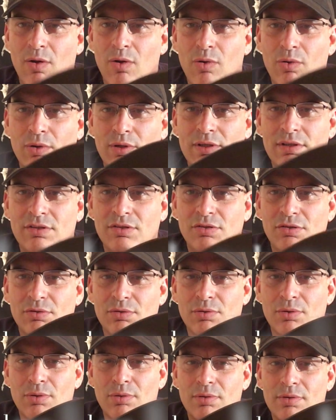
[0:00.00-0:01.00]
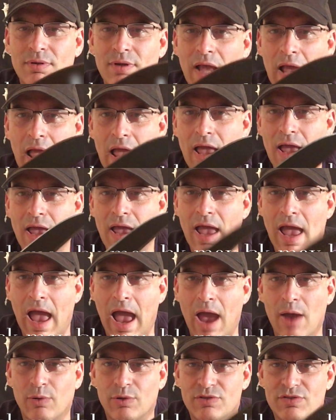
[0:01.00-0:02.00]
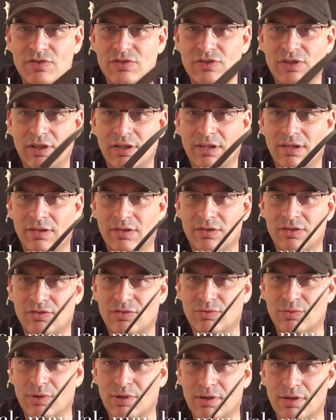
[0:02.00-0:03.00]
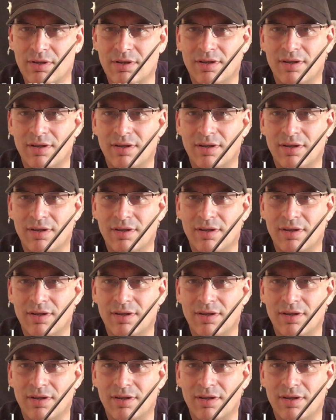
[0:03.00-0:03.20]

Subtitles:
only tool I would stick to this one.